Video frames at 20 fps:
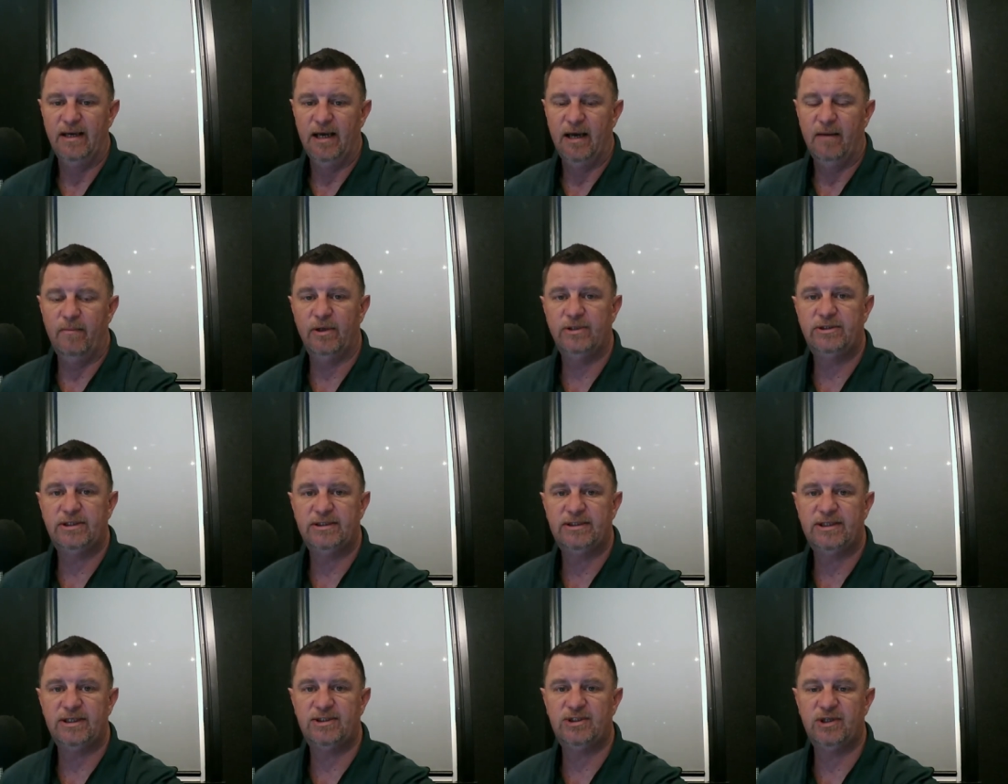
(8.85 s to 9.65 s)

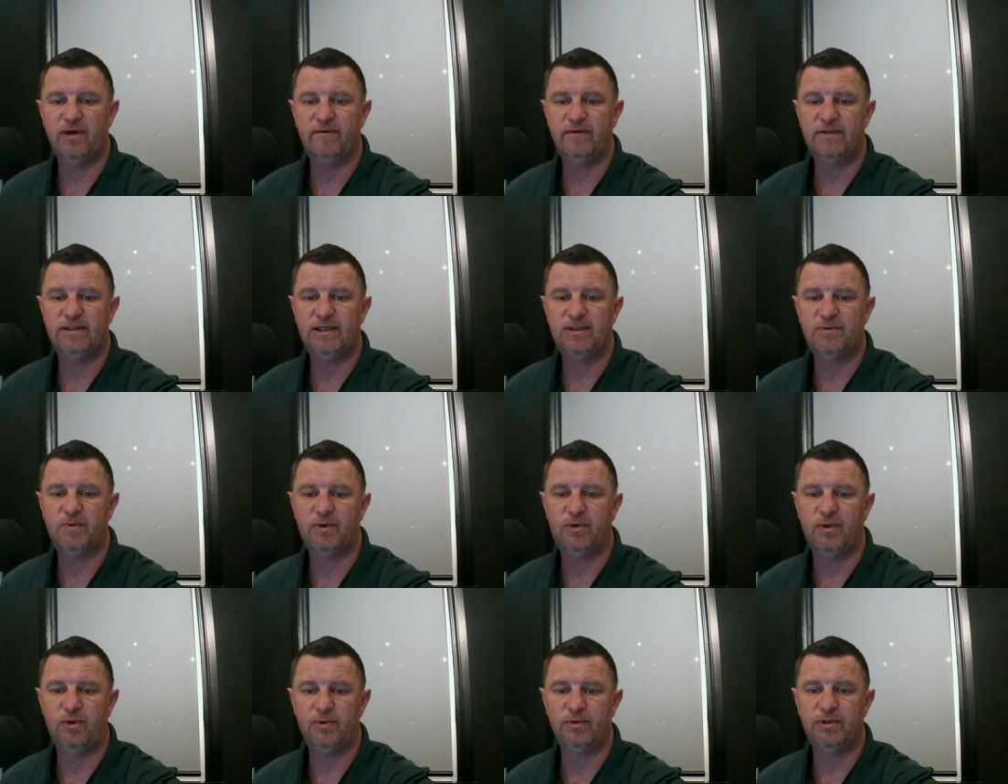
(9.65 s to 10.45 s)
Emergency services were
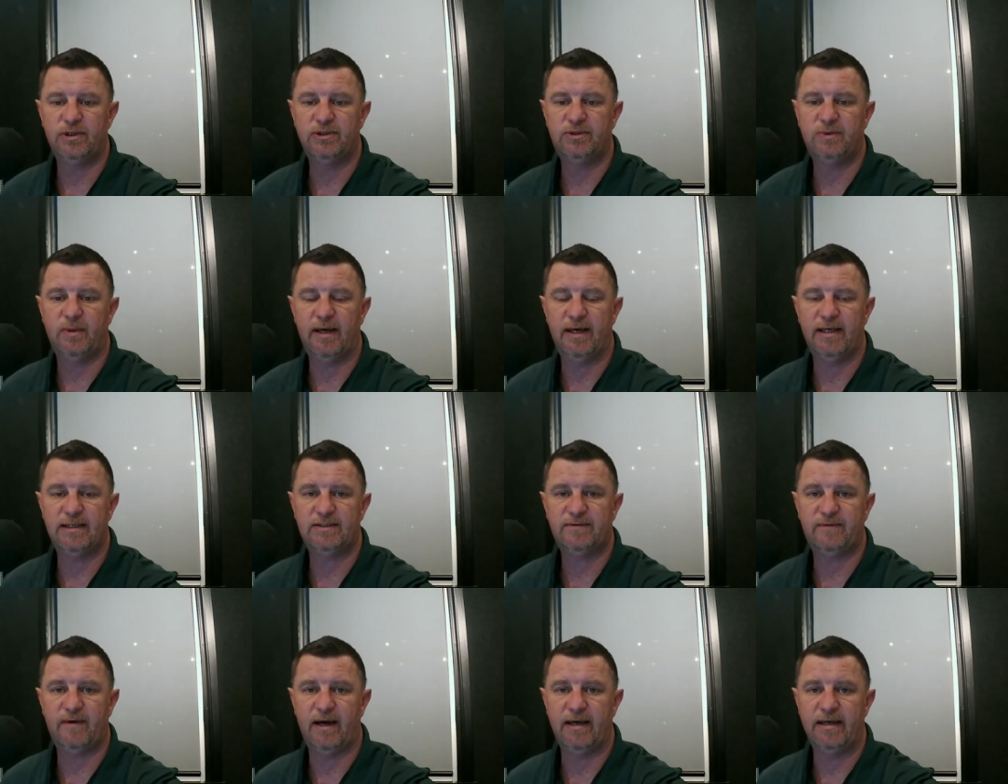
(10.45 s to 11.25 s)
called to a
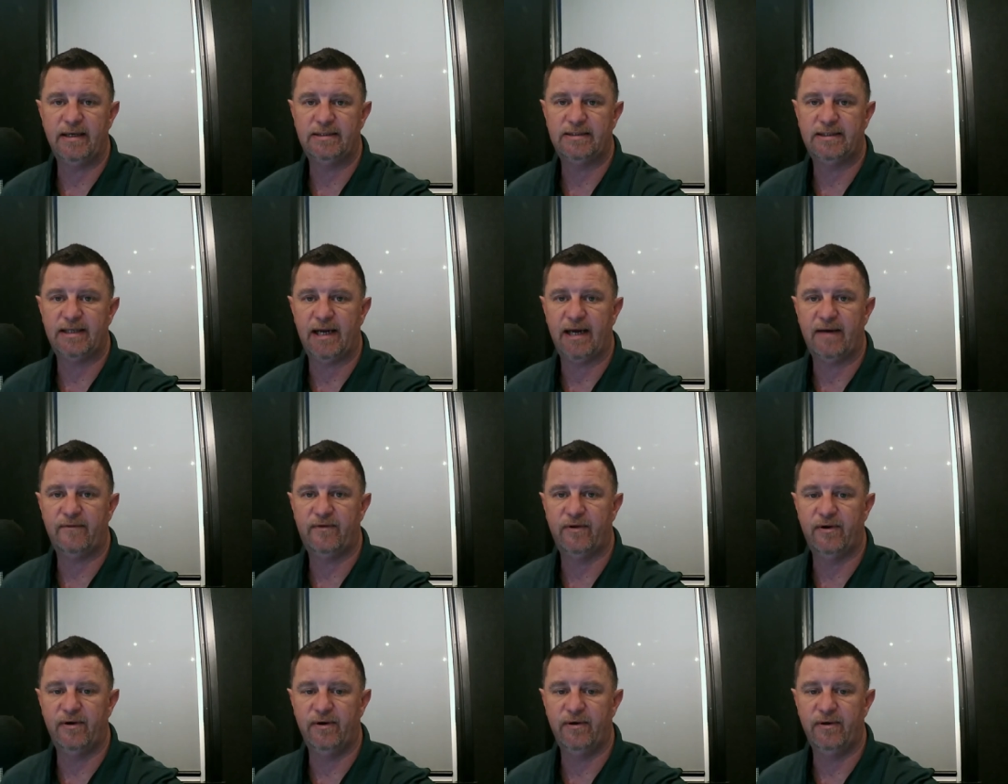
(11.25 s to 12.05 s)
house fire yesterday
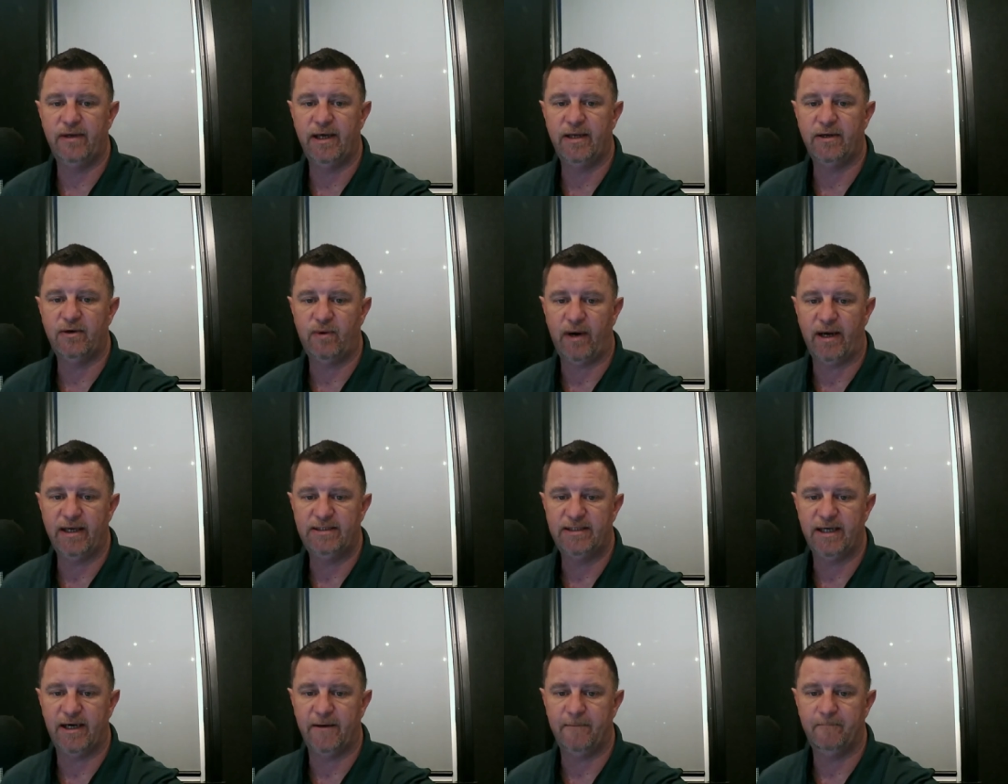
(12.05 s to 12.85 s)
afternoon in
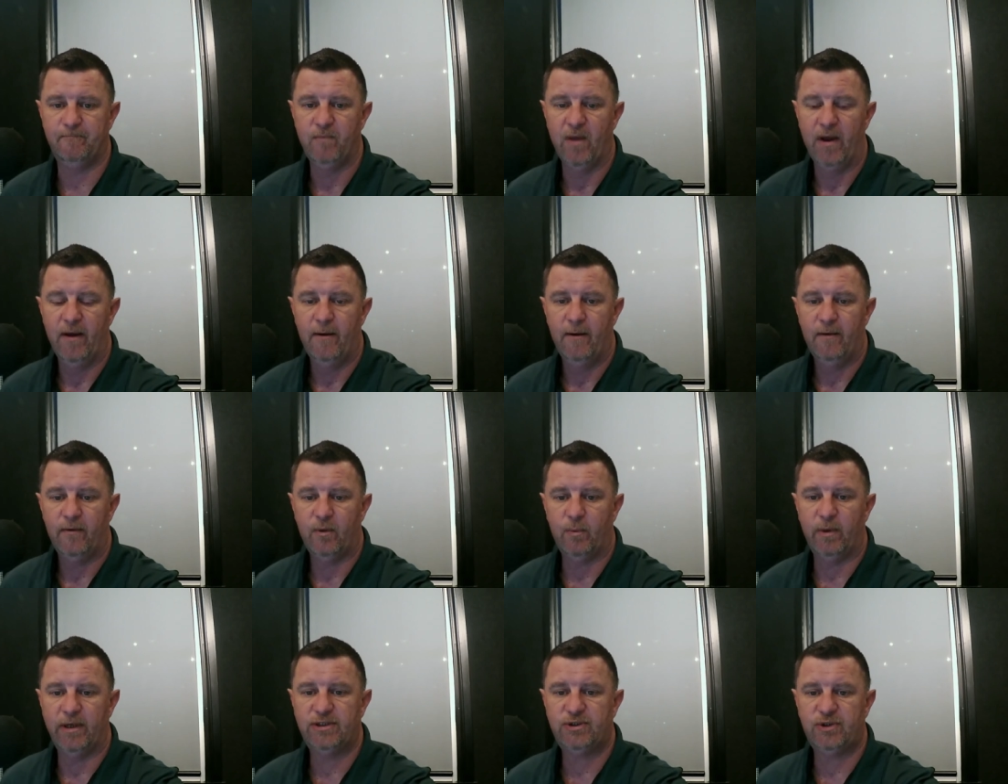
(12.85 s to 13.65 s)
Greytown.
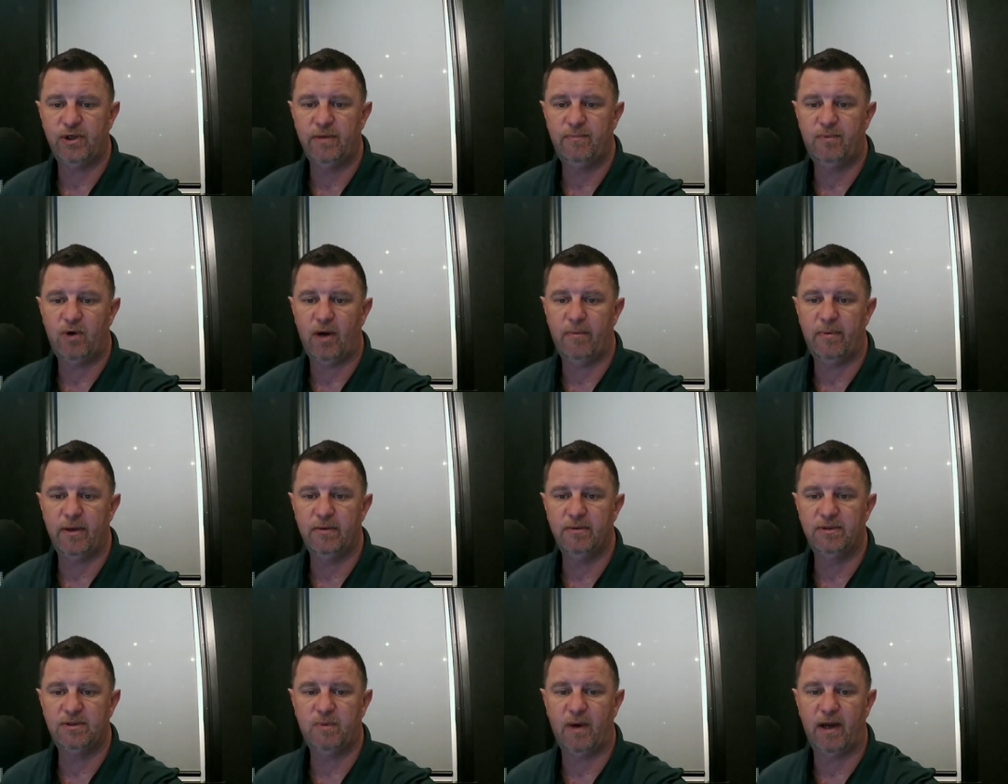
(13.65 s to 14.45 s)
The West Street property
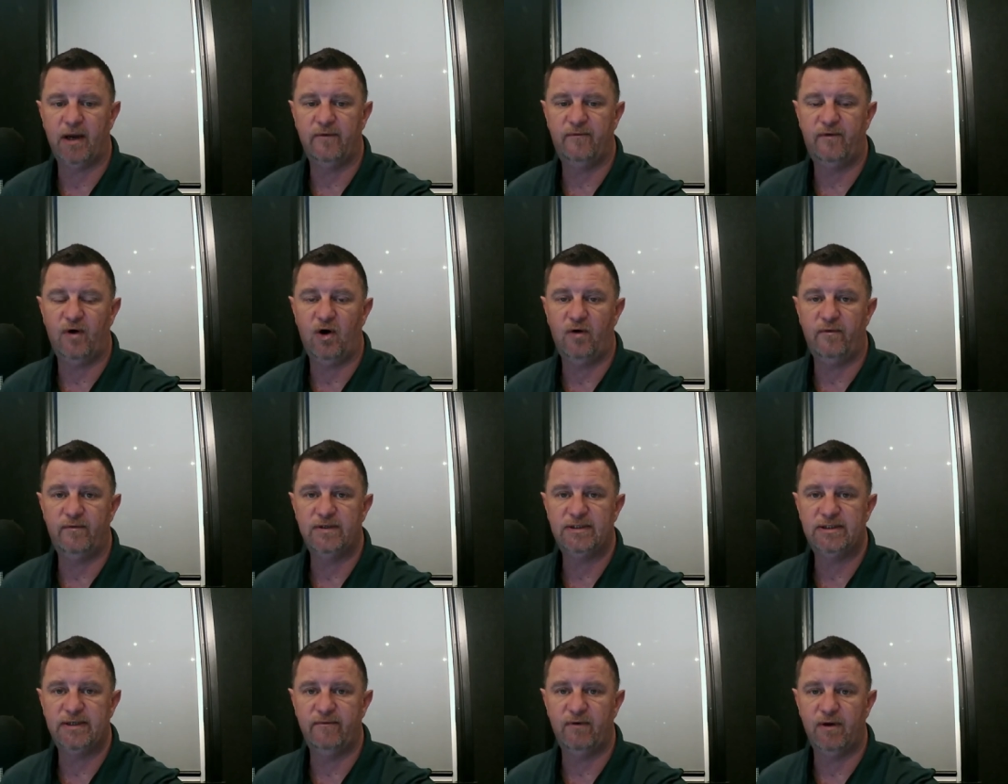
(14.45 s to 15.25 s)
was well involved
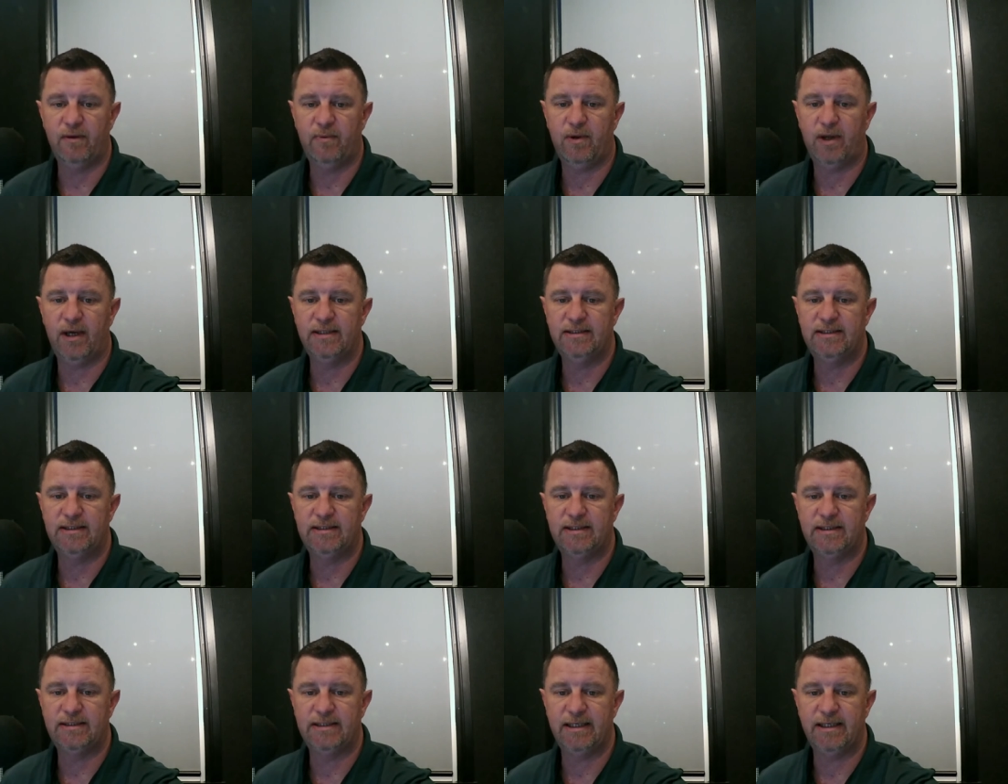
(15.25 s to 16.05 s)
with several
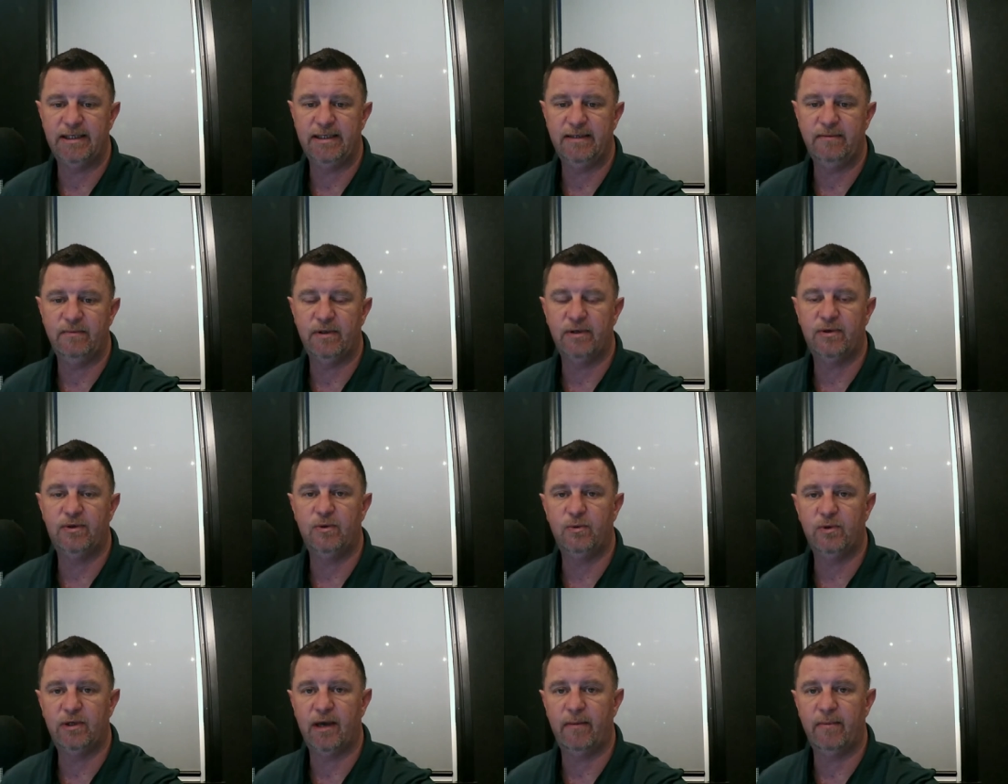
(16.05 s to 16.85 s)
appliances attending, with the
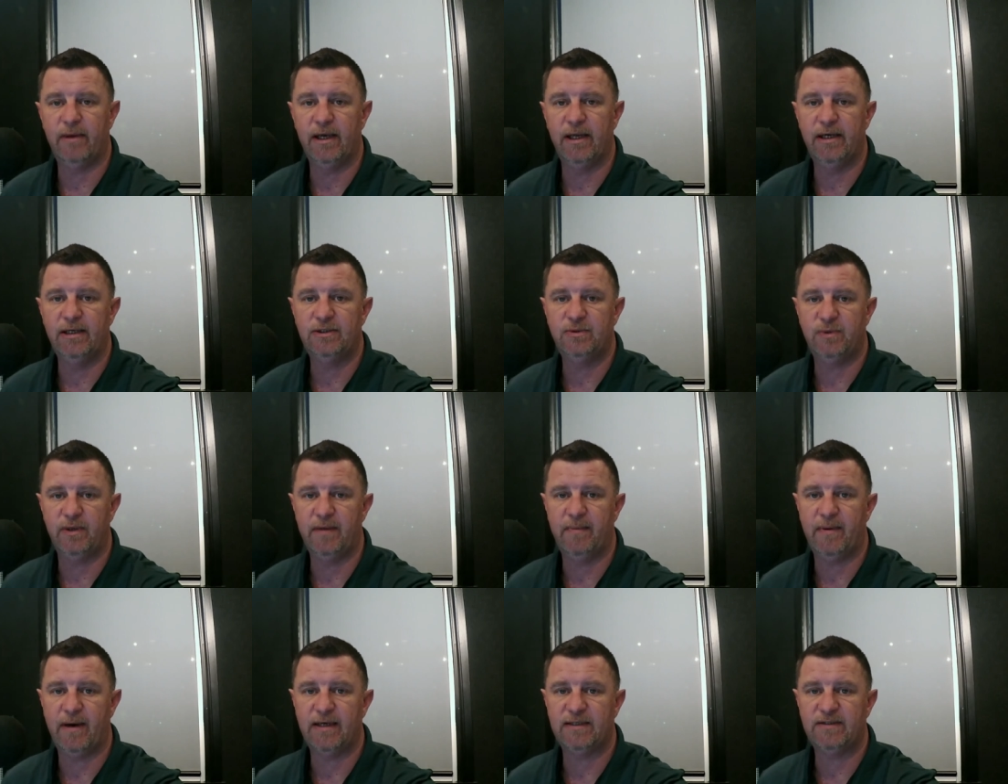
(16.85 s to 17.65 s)
call coming in at
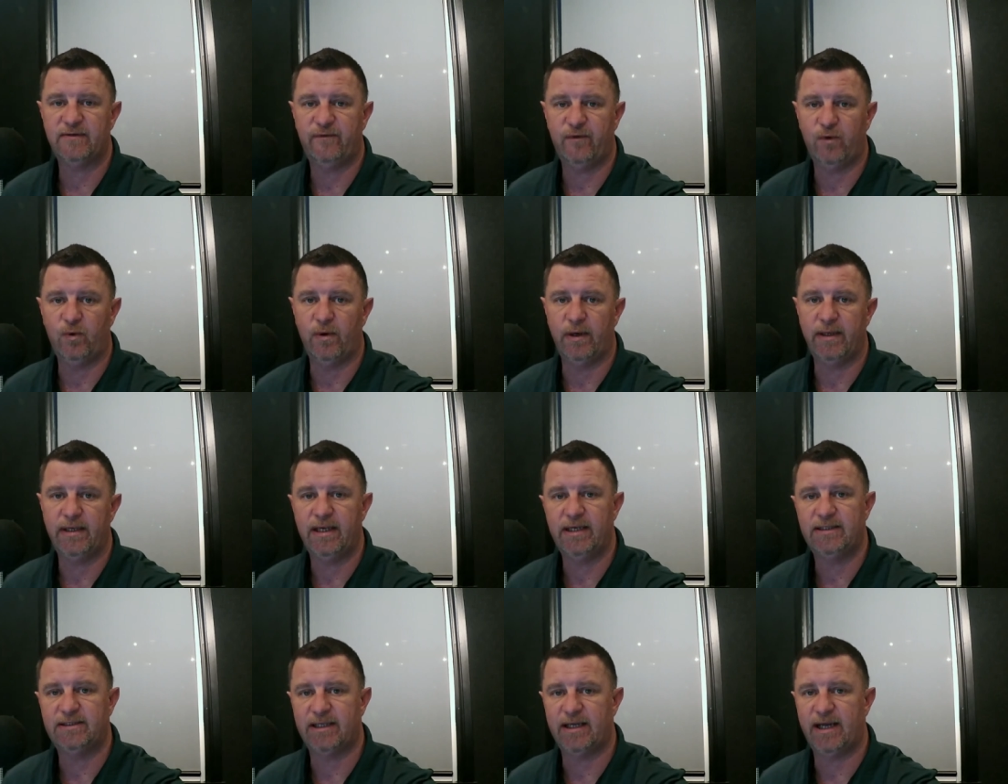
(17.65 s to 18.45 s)
20 past 4
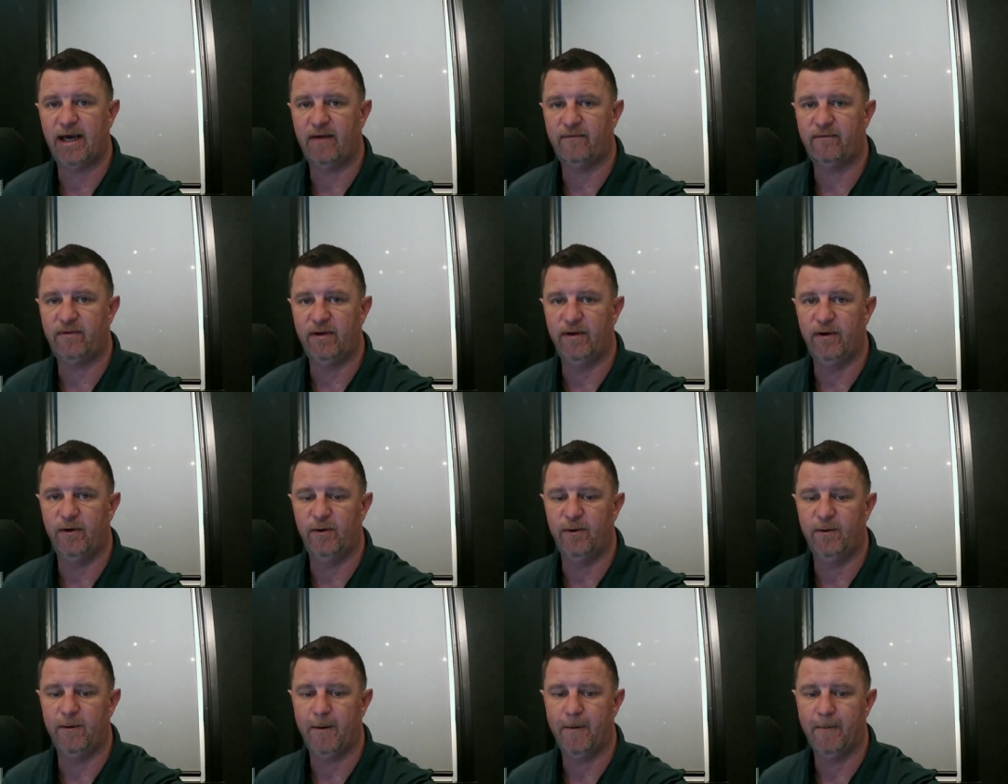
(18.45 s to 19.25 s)
yesterday
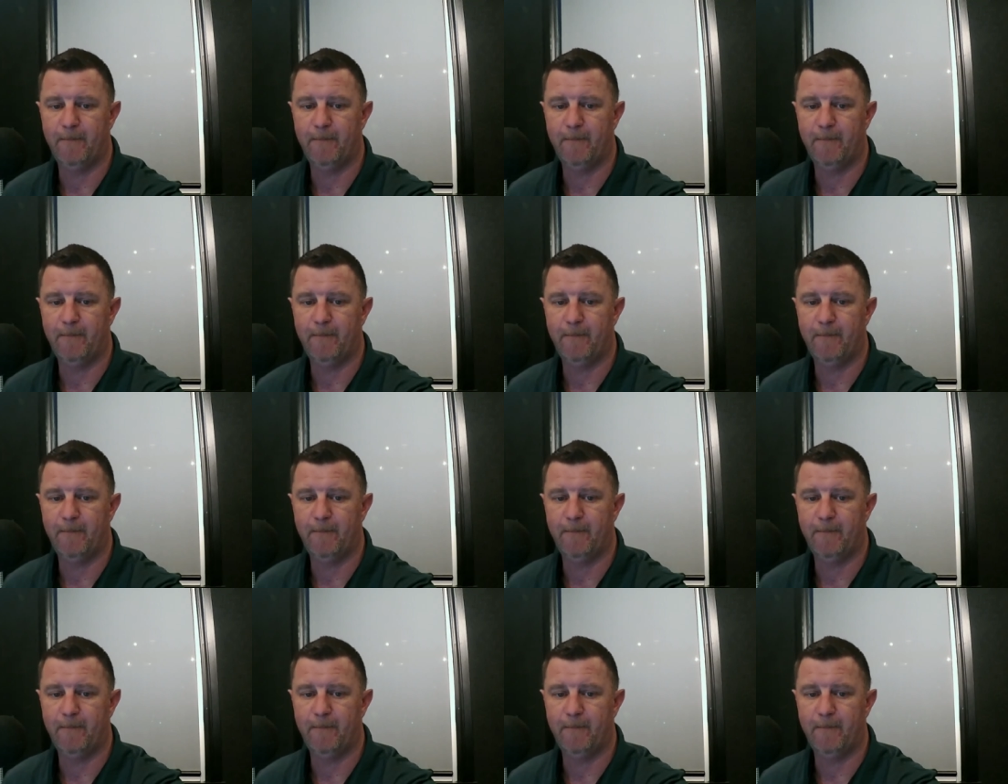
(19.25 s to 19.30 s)
afternoon.